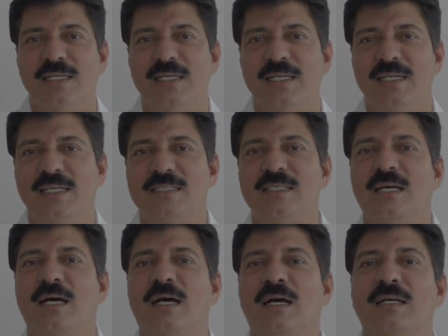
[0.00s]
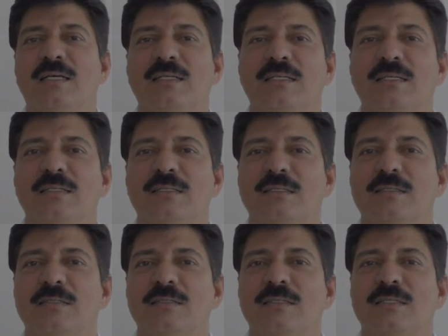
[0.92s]
it is the
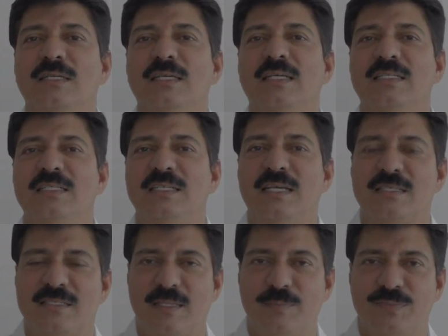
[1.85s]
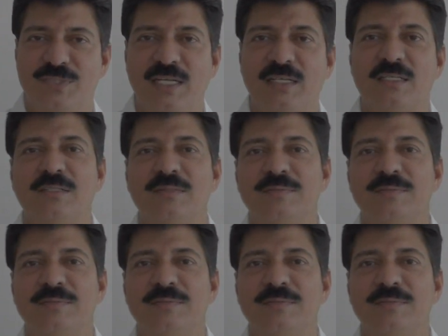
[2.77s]
easiest subject